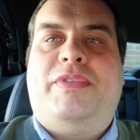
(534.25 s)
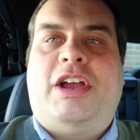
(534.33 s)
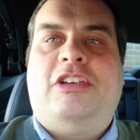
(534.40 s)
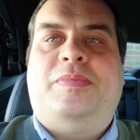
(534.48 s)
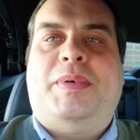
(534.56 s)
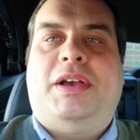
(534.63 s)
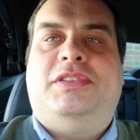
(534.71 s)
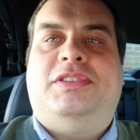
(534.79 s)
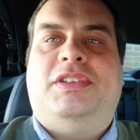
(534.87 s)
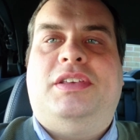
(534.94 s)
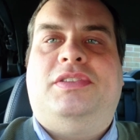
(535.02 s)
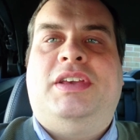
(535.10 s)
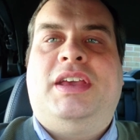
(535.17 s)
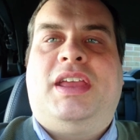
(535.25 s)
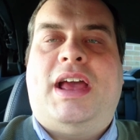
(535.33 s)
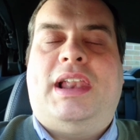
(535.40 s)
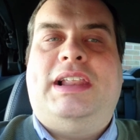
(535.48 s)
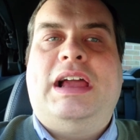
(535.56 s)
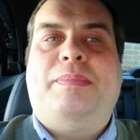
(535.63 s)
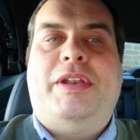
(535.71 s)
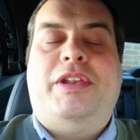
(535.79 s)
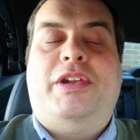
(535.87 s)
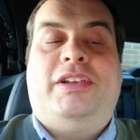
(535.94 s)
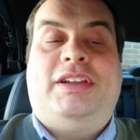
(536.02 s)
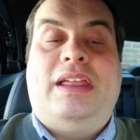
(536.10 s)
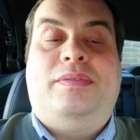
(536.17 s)
the Ghostbusters Cadillac, but
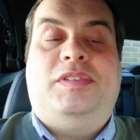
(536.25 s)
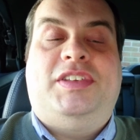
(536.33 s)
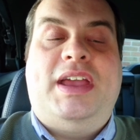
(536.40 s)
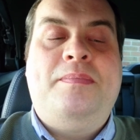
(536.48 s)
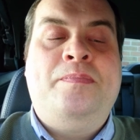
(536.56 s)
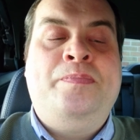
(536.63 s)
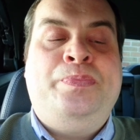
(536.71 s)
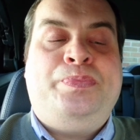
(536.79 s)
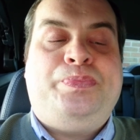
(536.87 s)
not exactly the same.